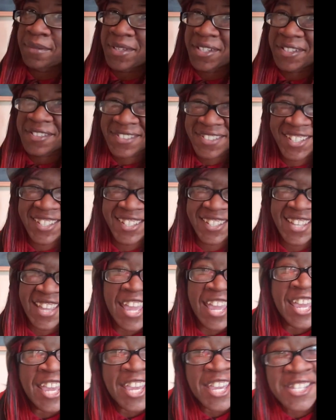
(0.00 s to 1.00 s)
me
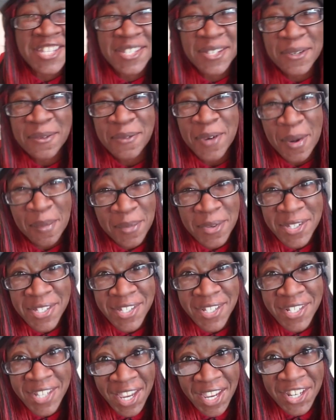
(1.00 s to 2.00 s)
is a
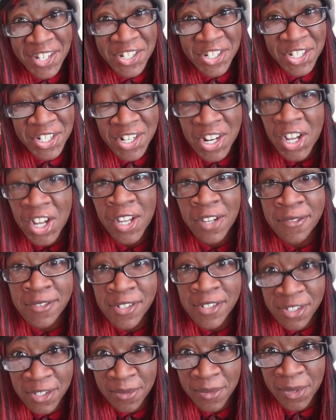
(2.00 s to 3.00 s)
representation of
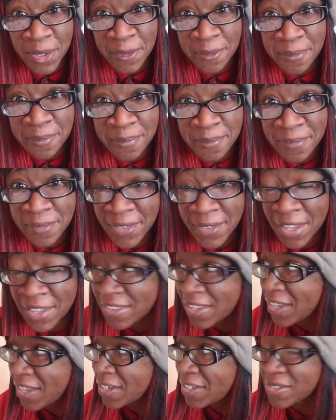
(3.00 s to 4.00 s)
zero.
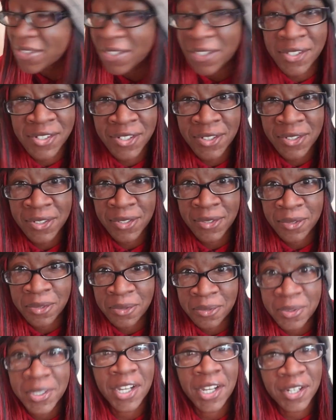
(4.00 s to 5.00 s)
That is also
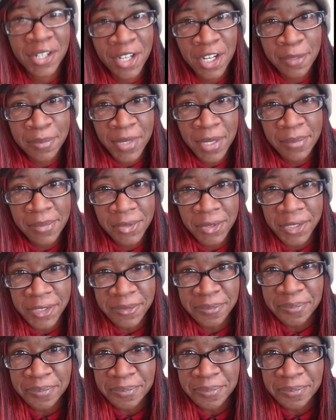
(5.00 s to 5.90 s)
what I call my board.